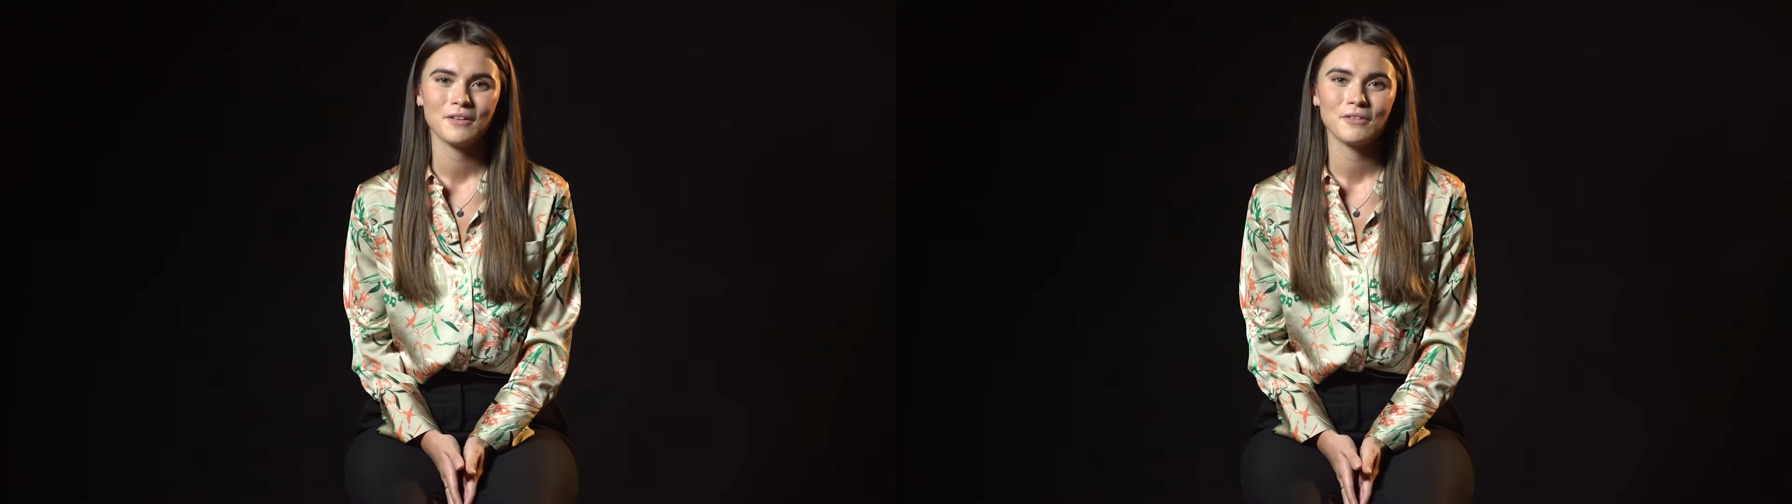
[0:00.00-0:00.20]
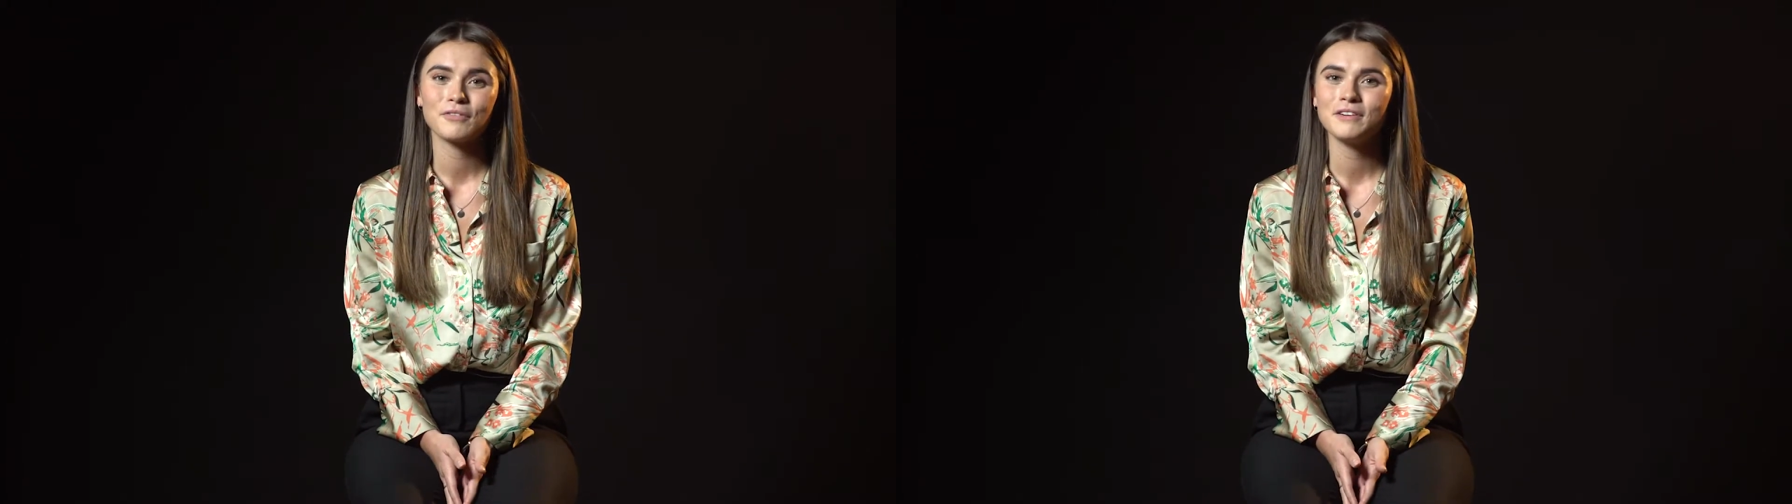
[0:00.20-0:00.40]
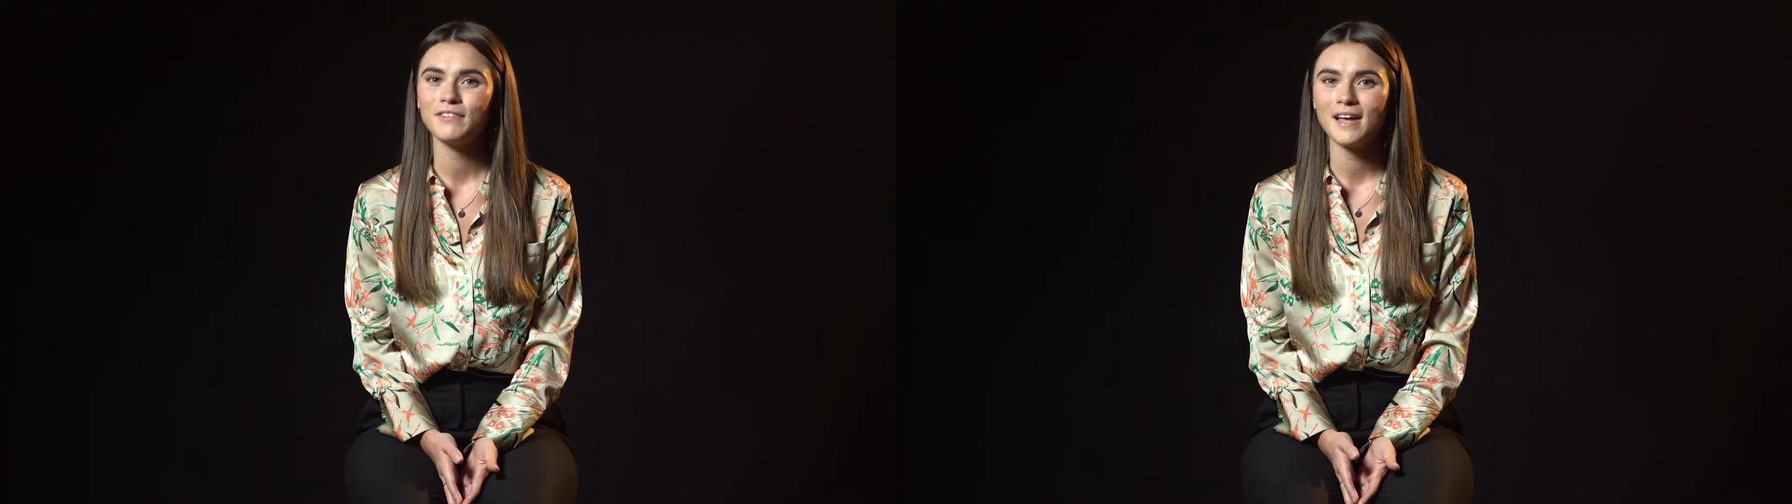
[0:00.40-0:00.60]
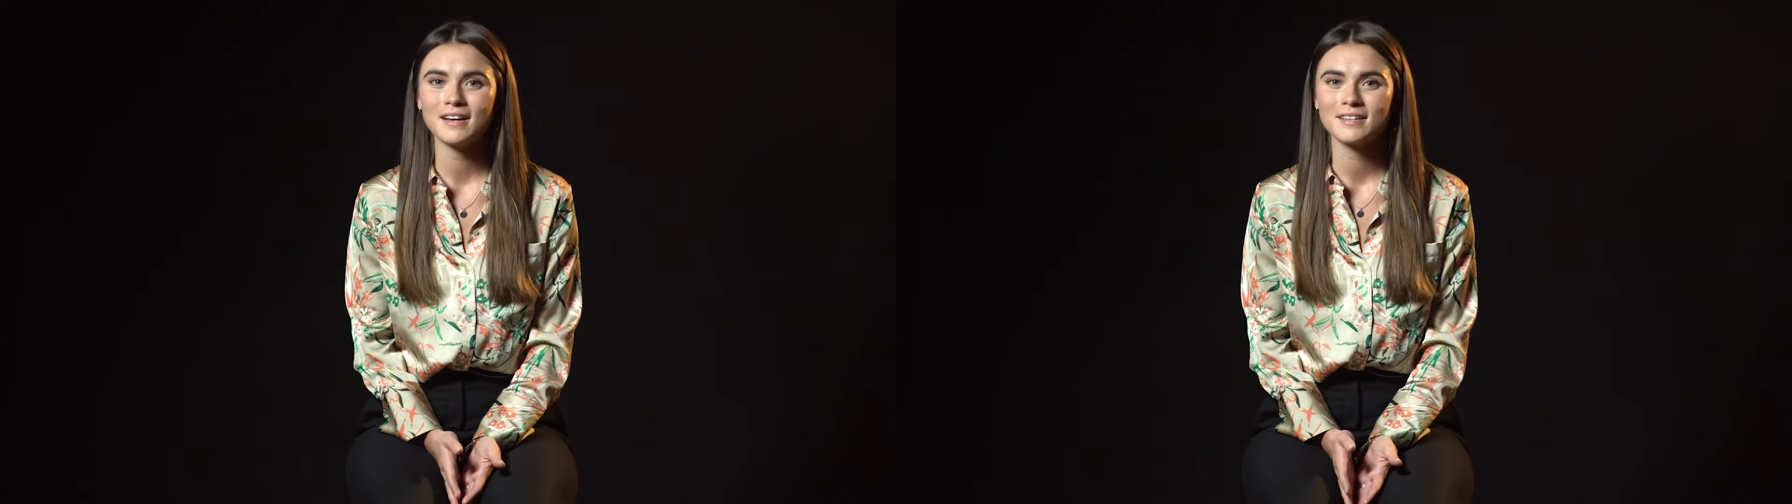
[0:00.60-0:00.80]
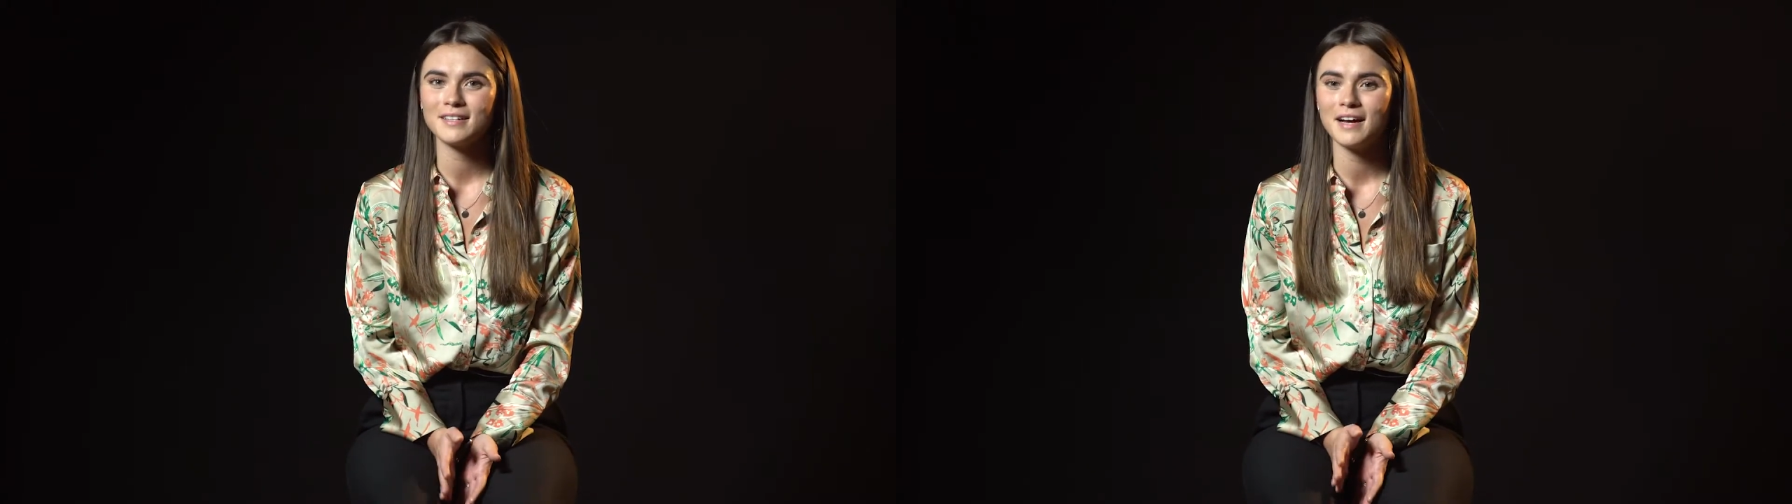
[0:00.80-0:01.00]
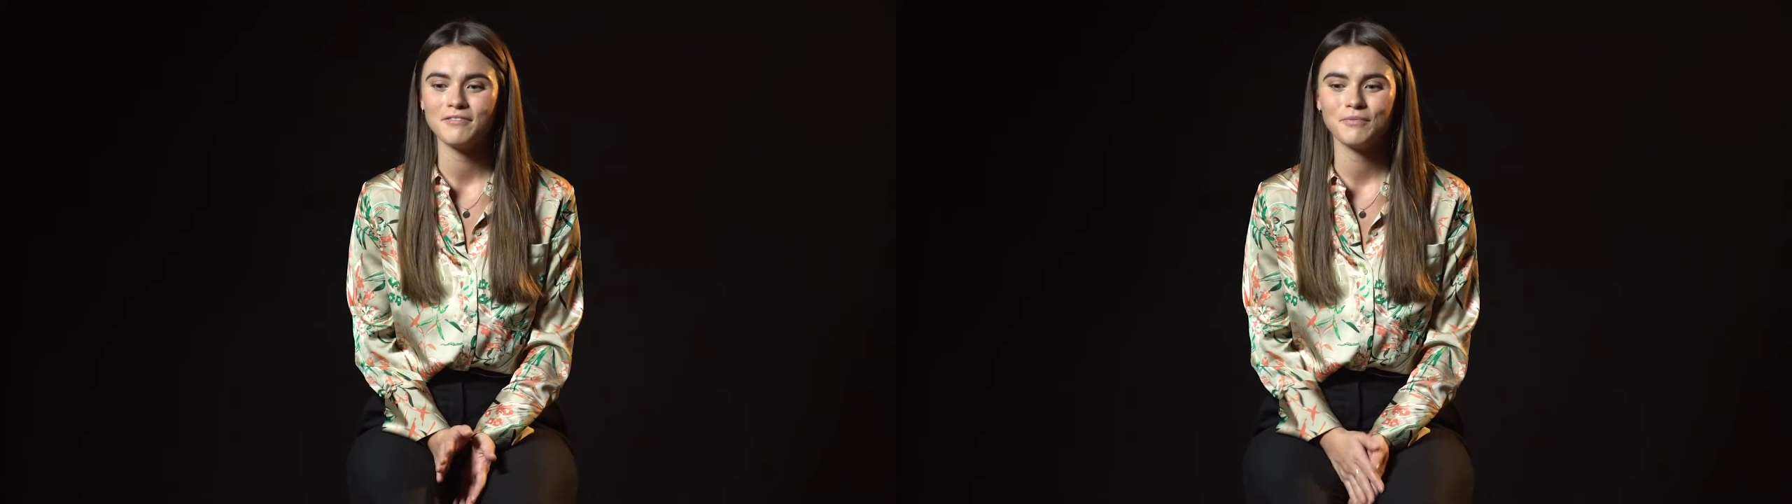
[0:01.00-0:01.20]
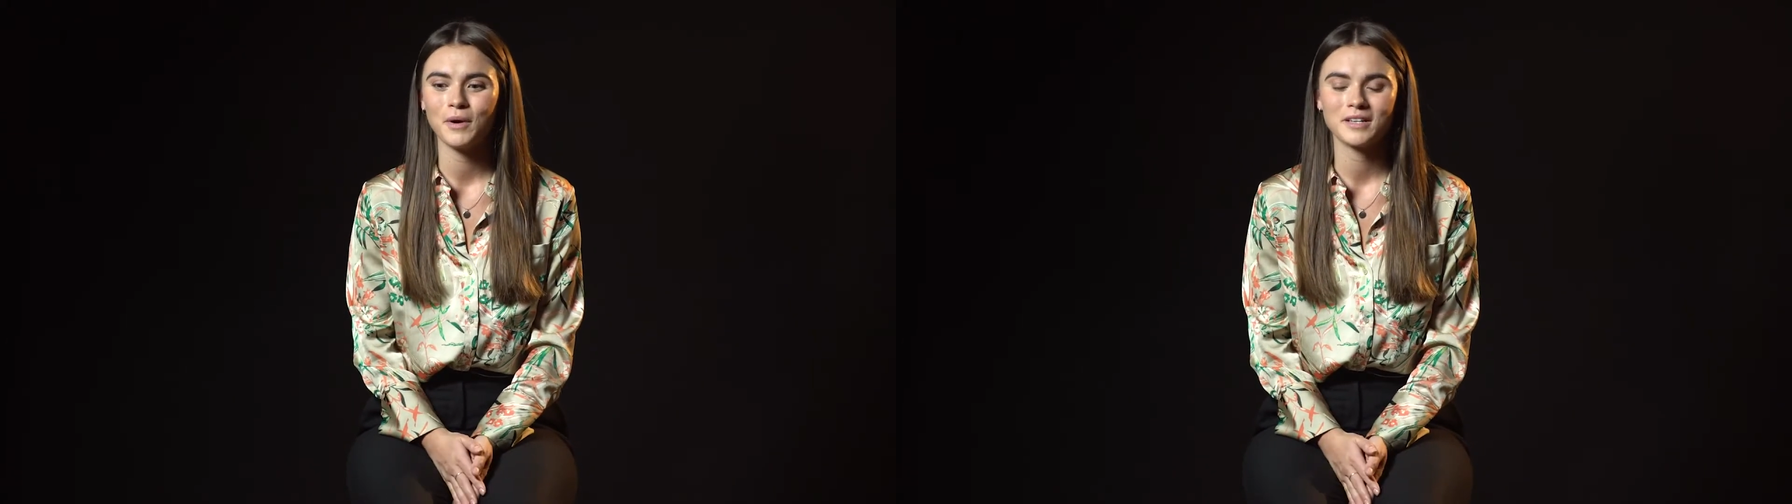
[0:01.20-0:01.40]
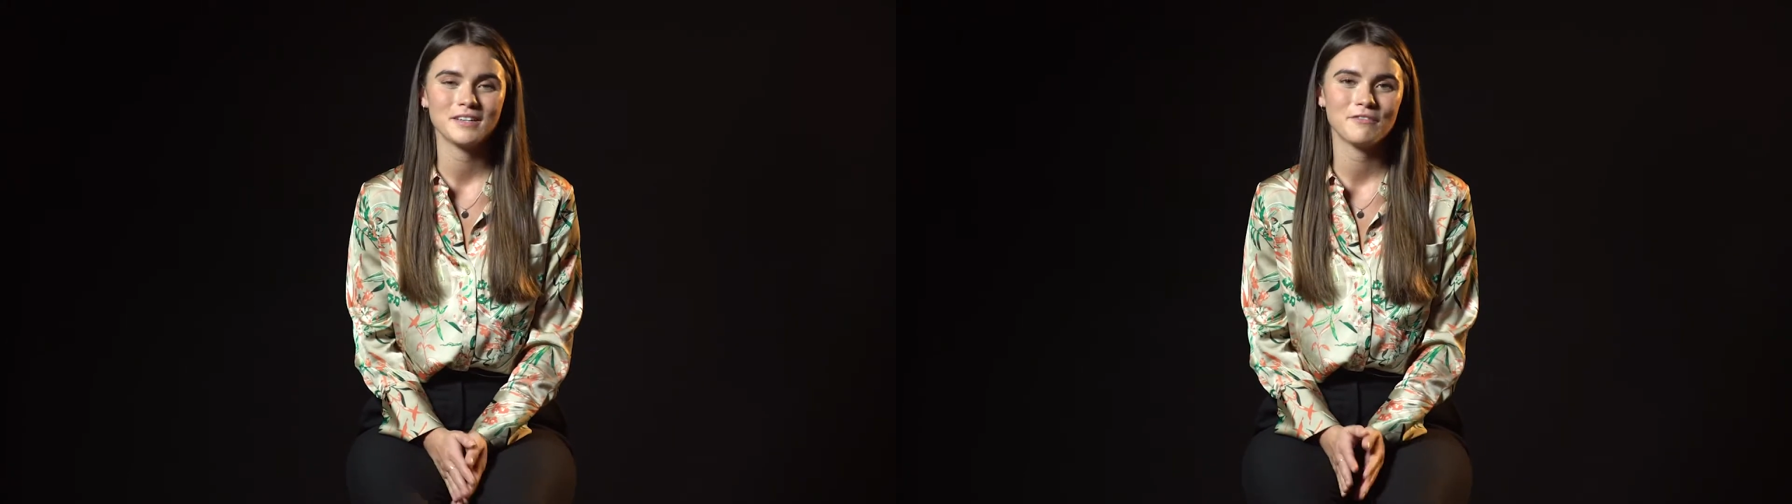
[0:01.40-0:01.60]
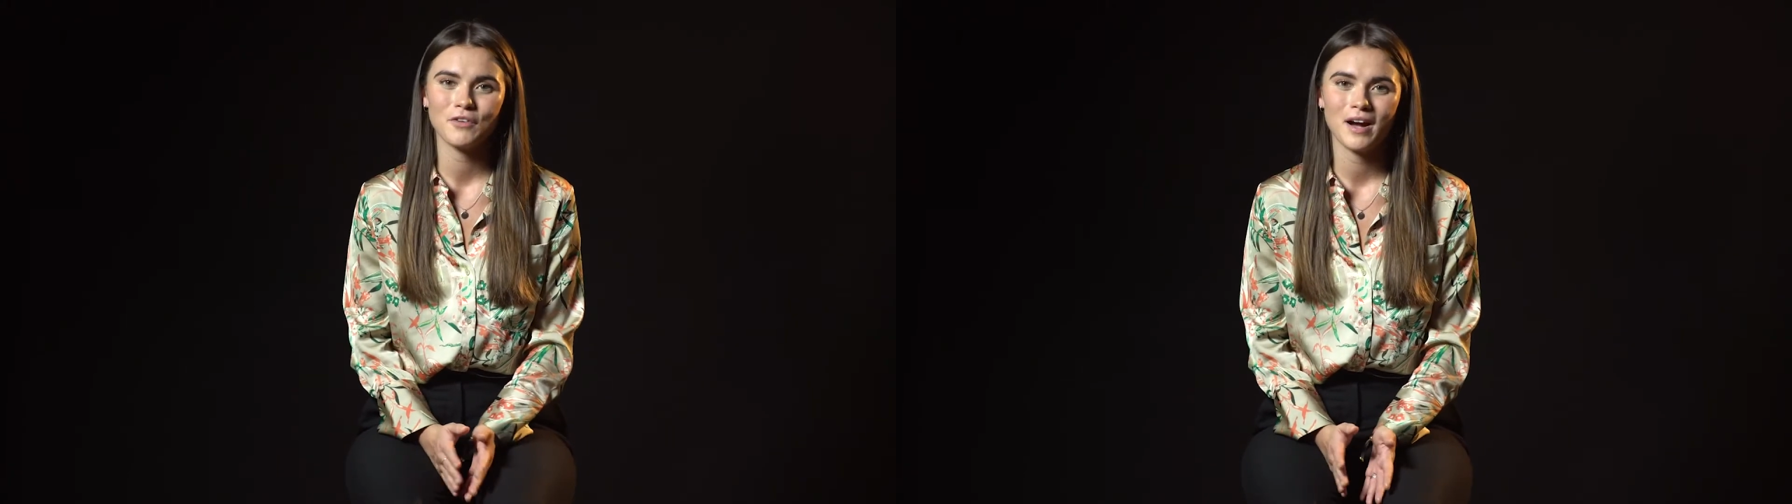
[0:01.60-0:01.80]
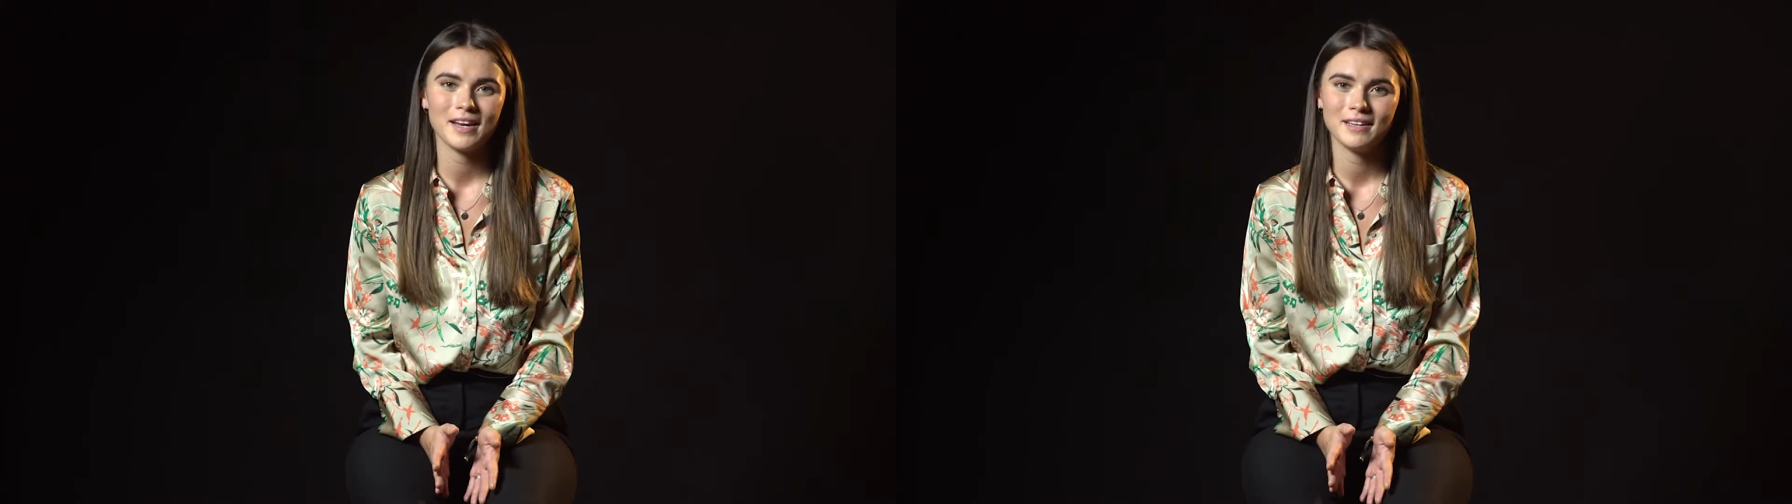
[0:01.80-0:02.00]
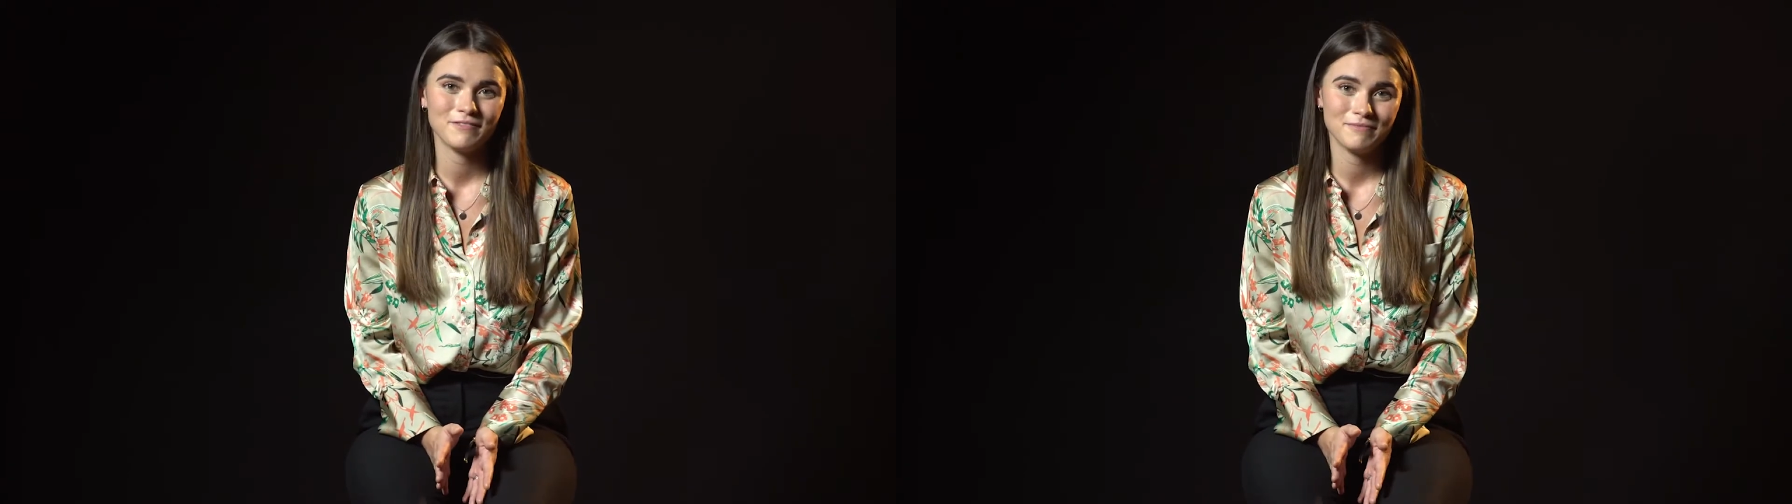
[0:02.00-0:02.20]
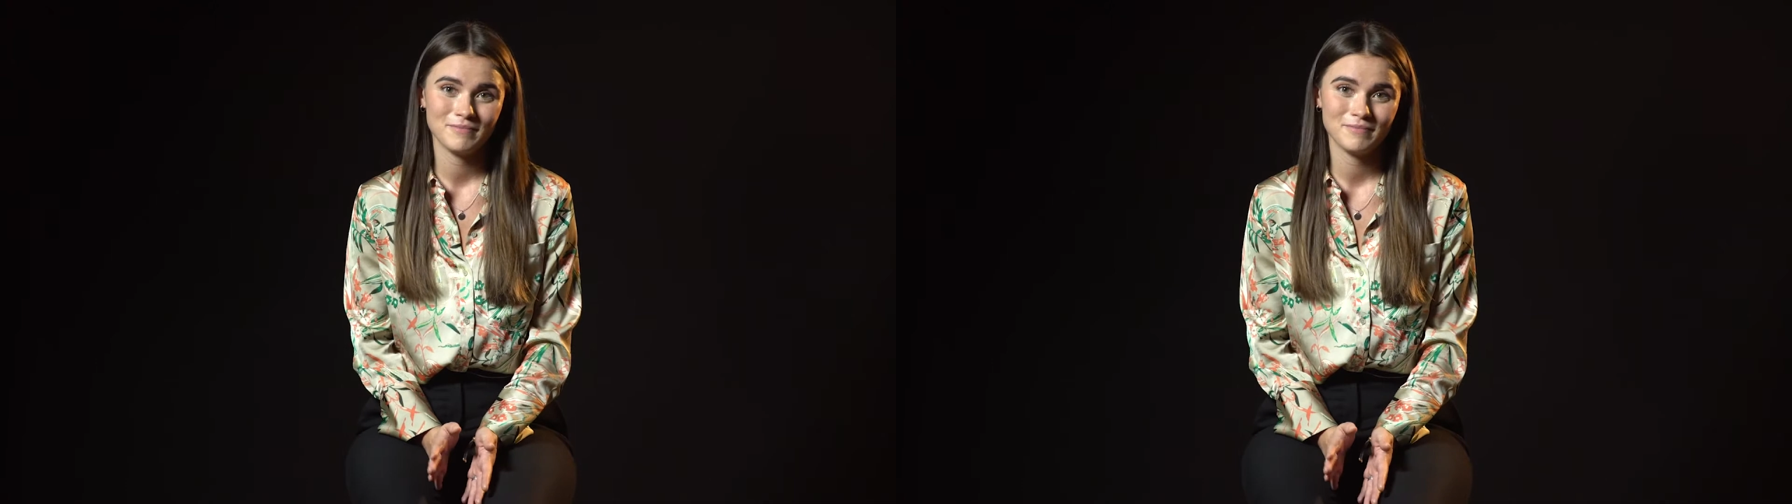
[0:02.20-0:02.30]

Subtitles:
Through Flex, I've worked in a variety of